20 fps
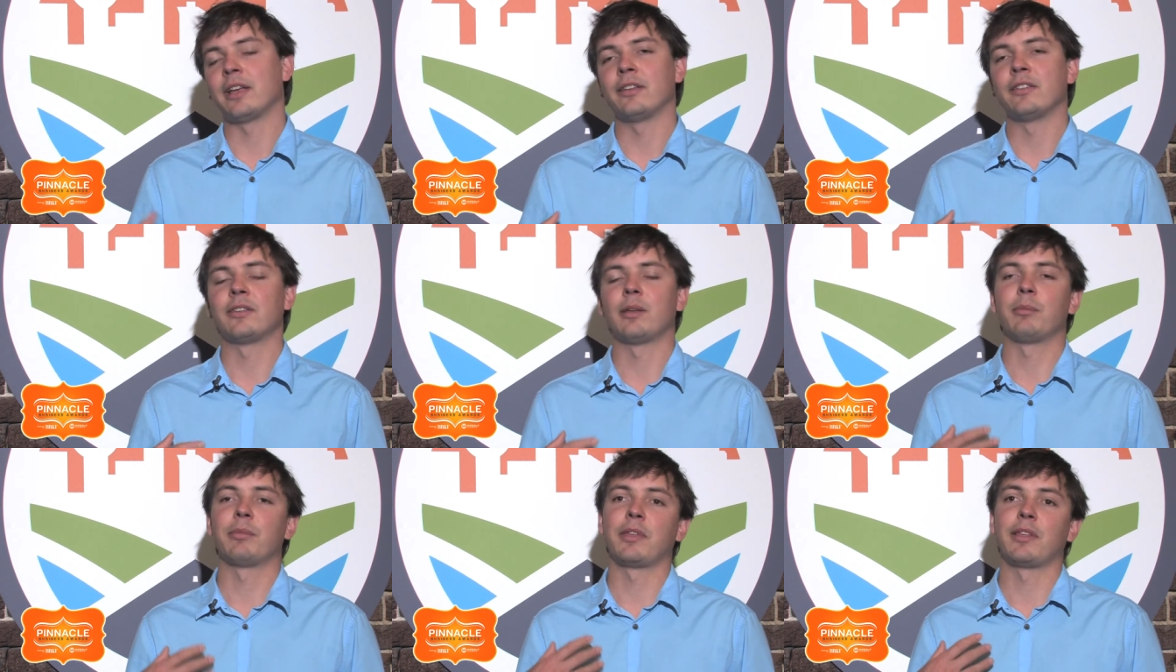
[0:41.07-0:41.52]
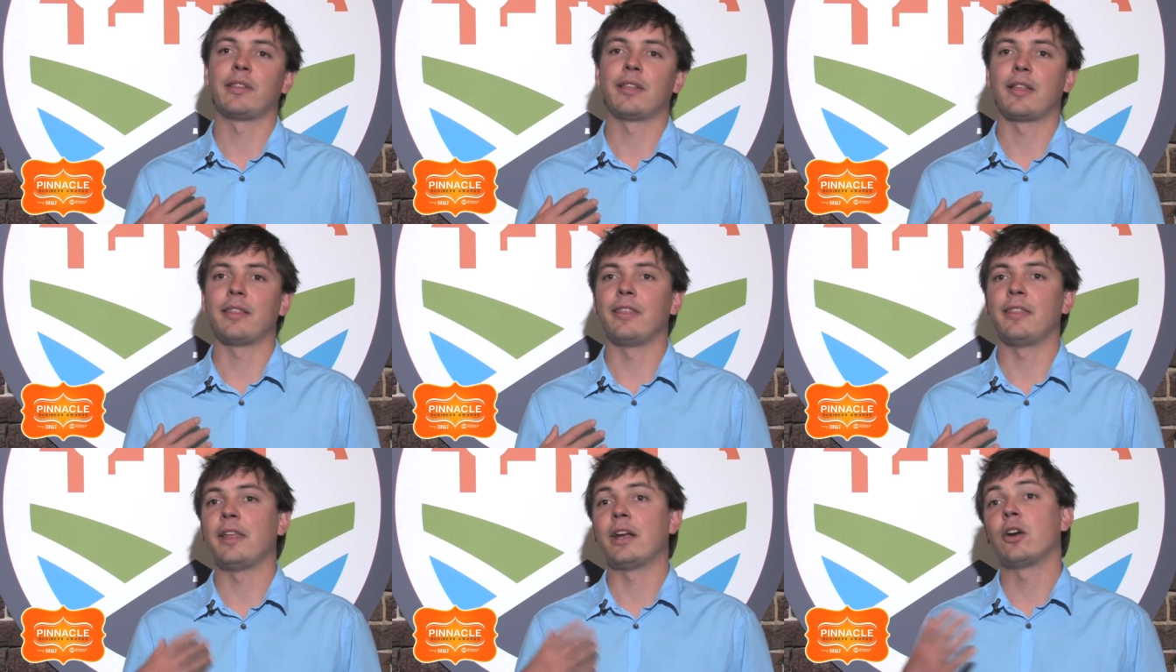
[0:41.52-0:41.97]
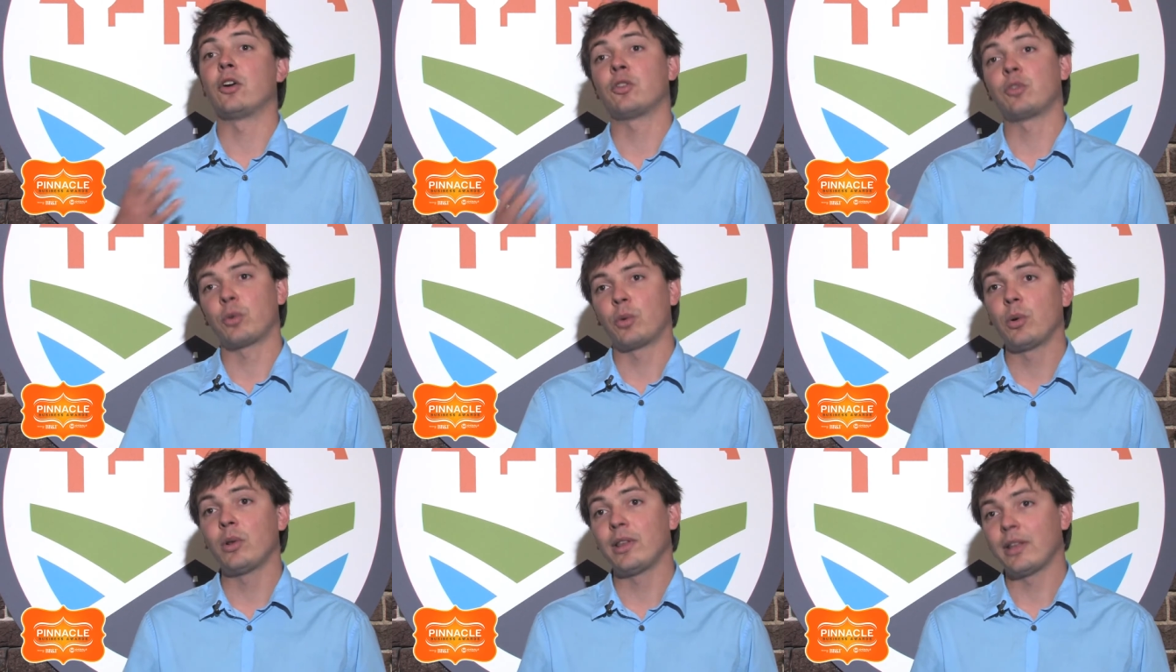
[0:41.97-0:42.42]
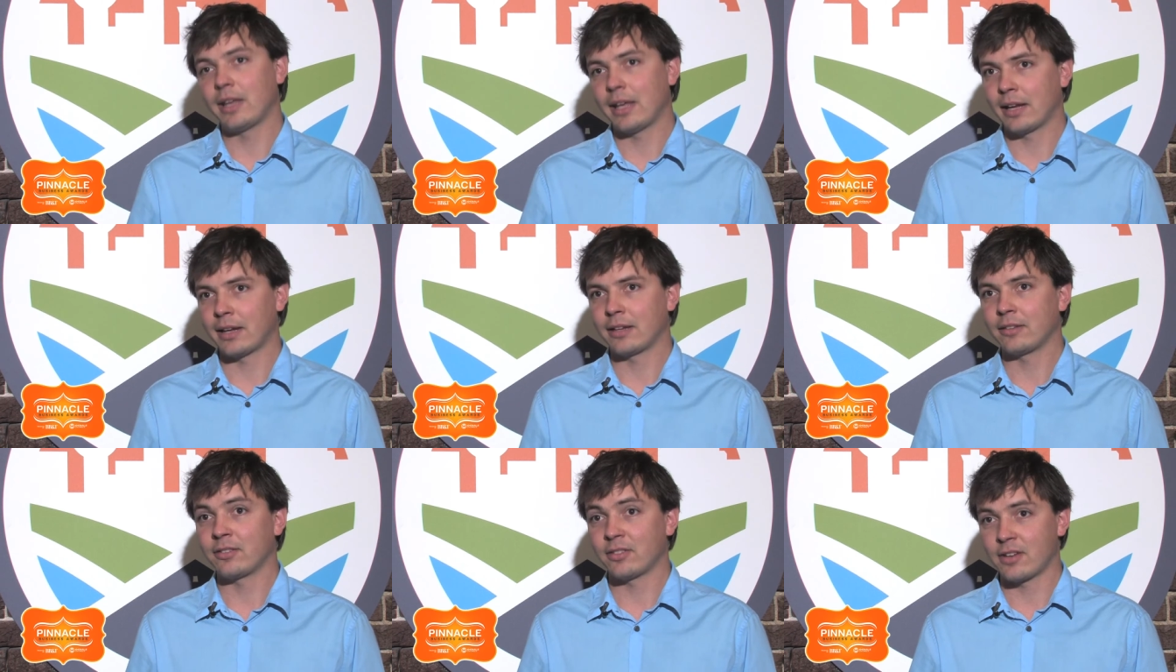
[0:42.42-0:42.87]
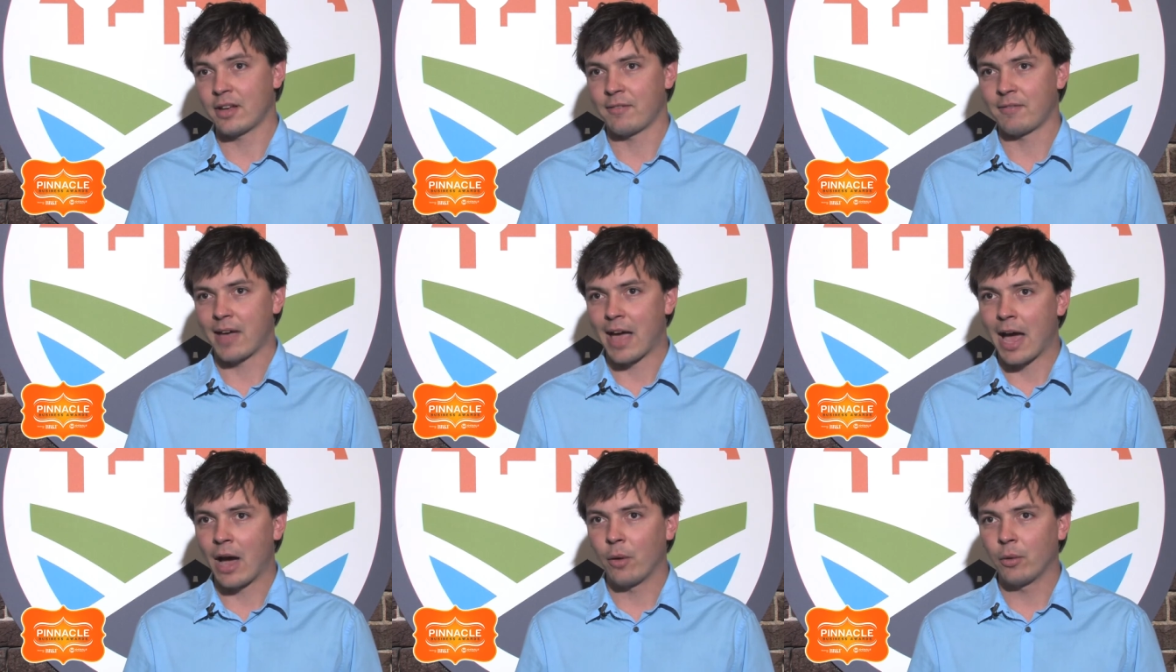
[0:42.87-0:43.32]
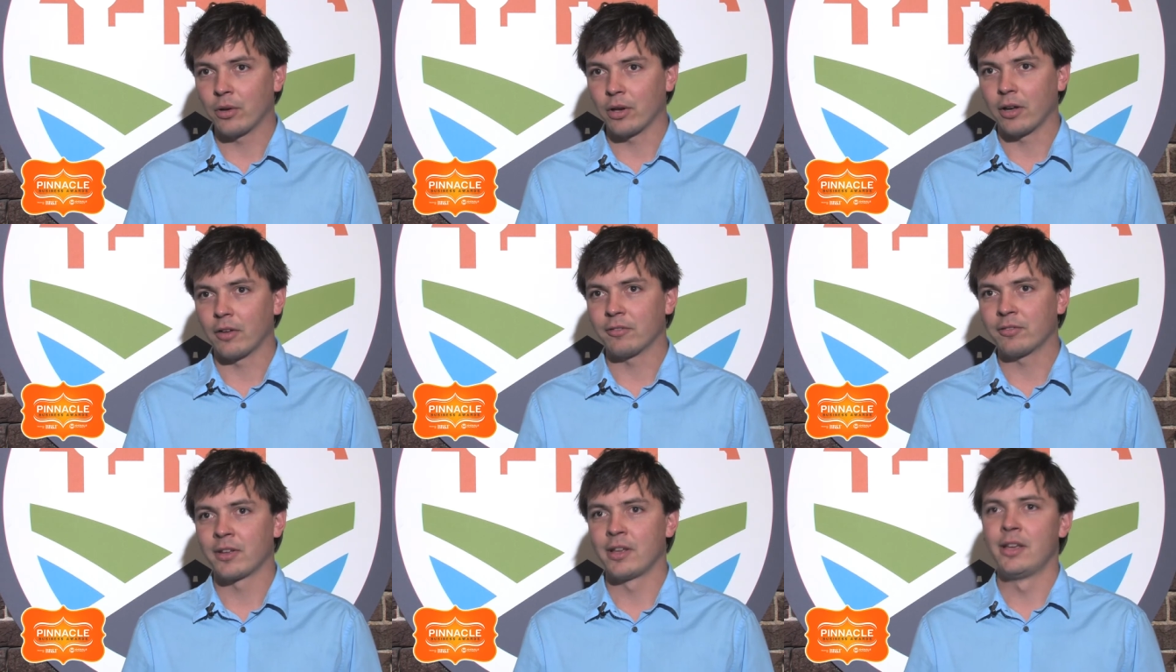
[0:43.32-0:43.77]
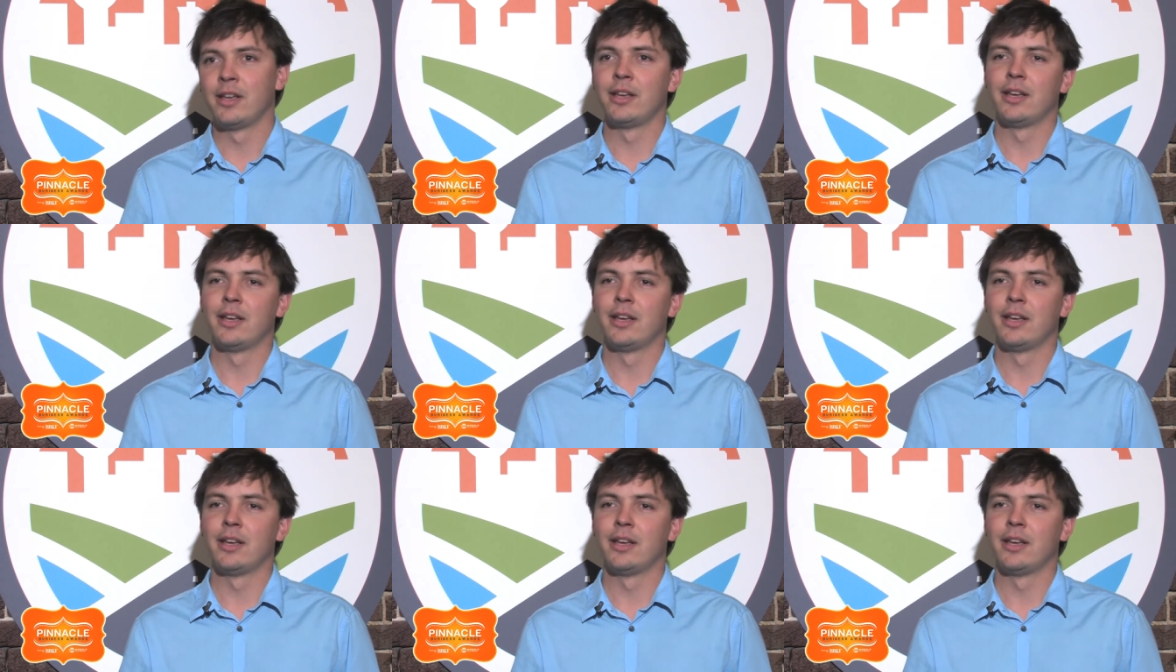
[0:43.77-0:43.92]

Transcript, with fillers: and something that they're truly getting stuff out of.